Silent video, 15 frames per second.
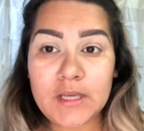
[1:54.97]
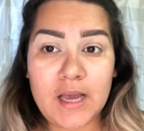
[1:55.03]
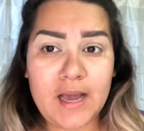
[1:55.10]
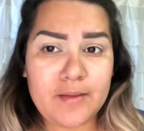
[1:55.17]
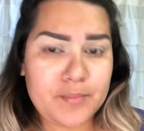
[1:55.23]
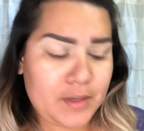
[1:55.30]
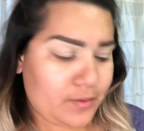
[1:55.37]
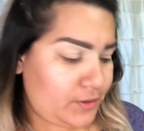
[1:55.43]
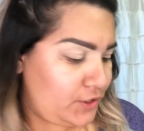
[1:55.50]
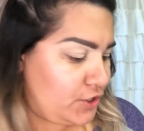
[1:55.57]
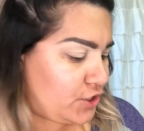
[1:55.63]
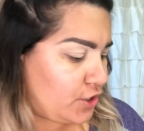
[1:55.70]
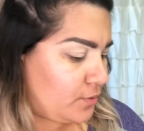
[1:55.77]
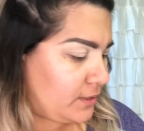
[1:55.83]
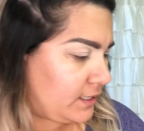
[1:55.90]
I'm not really
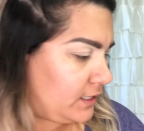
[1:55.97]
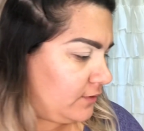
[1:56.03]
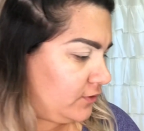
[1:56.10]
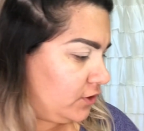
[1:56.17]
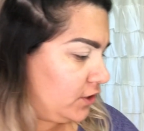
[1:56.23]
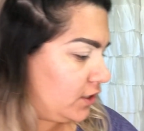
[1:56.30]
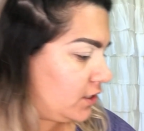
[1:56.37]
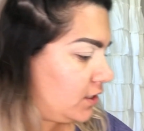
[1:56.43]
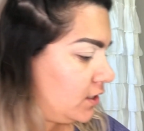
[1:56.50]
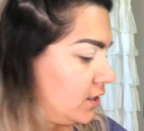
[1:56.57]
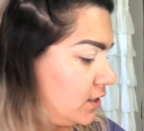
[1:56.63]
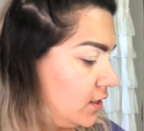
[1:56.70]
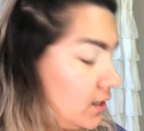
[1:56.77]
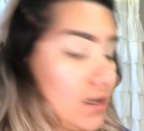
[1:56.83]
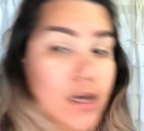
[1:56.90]
sure what kind of look
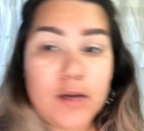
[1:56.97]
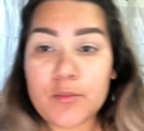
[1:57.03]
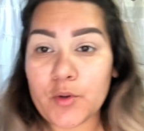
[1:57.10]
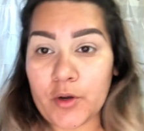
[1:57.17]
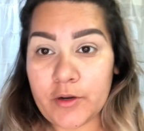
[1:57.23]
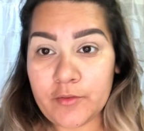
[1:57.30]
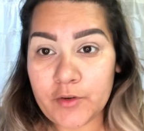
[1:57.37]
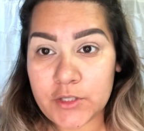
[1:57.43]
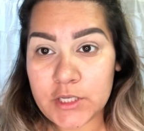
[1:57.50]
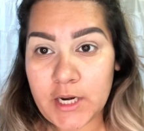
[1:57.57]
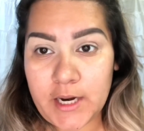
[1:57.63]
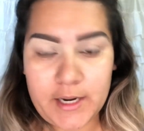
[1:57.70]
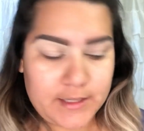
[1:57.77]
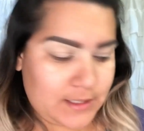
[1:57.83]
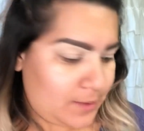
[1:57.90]
I'm going for
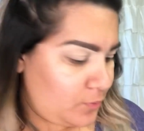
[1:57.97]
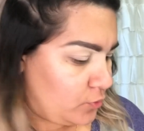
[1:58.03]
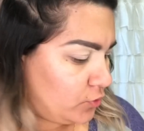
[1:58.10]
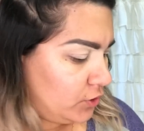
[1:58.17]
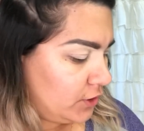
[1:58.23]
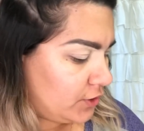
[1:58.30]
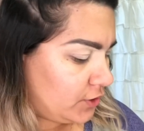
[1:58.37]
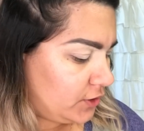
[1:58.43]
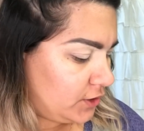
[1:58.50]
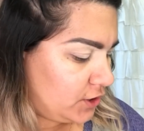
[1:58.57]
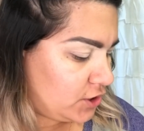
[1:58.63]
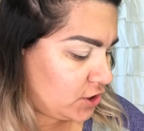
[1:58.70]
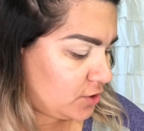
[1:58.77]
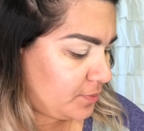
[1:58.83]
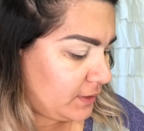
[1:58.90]
today, because I'm literally
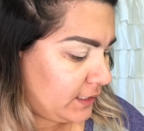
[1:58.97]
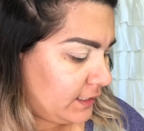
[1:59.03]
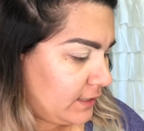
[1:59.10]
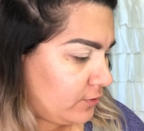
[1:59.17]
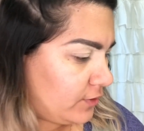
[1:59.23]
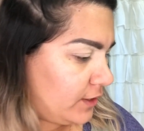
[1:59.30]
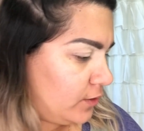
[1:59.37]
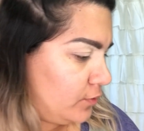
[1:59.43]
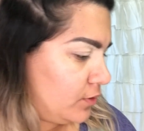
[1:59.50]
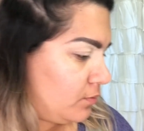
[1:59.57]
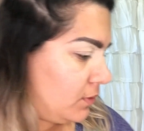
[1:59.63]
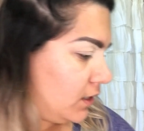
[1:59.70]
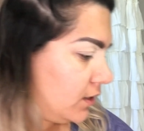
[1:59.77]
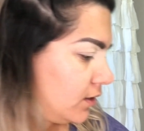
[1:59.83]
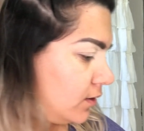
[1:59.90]
just playing around with
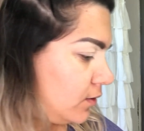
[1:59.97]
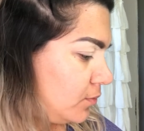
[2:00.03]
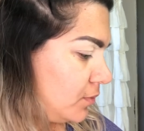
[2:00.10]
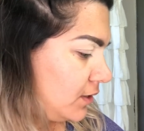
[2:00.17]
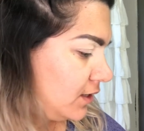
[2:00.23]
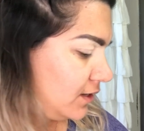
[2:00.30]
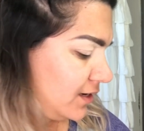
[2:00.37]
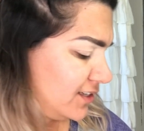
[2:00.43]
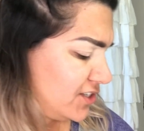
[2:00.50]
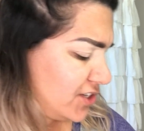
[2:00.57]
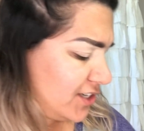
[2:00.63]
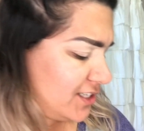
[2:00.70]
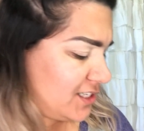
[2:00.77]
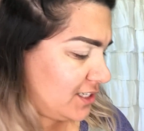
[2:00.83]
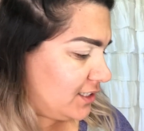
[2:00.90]
makeup, and I
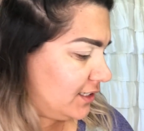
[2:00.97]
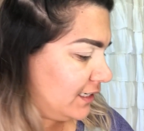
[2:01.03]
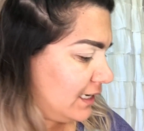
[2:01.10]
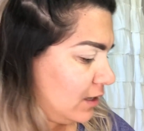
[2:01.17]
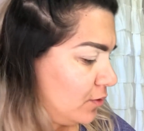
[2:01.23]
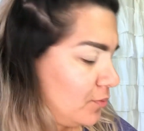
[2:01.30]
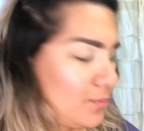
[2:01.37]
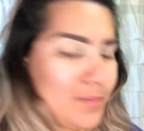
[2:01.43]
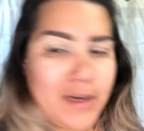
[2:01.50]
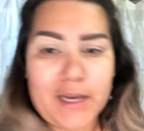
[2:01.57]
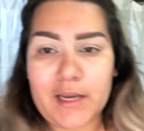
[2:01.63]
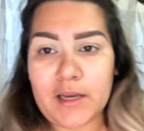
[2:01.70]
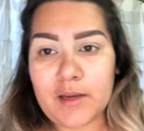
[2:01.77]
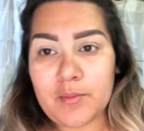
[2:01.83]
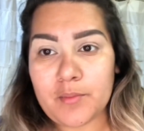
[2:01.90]
started to clean out
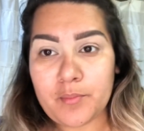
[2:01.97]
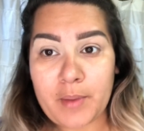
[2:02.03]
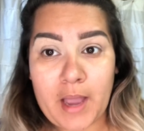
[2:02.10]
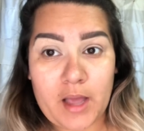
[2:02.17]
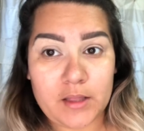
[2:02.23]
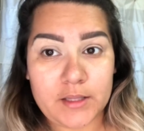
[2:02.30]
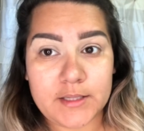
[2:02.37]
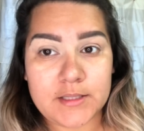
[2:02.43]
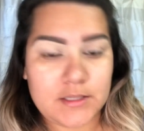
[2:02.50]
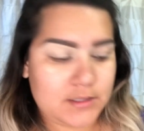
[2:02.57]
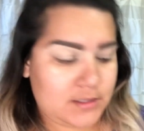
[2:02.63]
my palettes